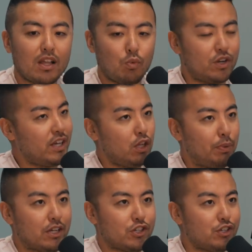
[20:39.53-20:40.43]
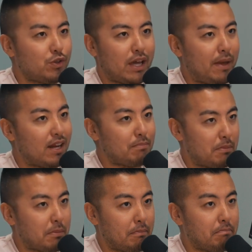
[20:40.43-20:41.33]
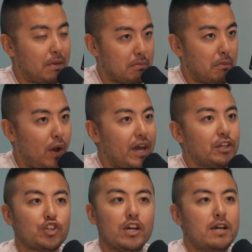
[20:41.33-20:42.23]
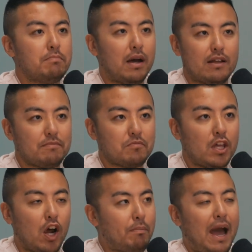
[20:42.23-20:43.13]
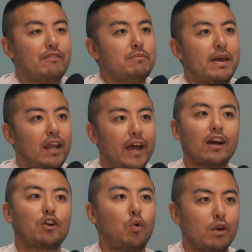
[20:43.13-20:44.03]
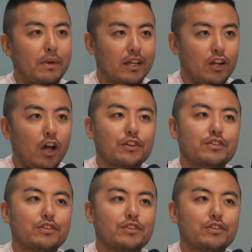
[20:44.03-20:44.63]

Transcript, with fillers: Whereas Yellow Pages, you get paid minimum wage, but you know, Pavin made like $250,000.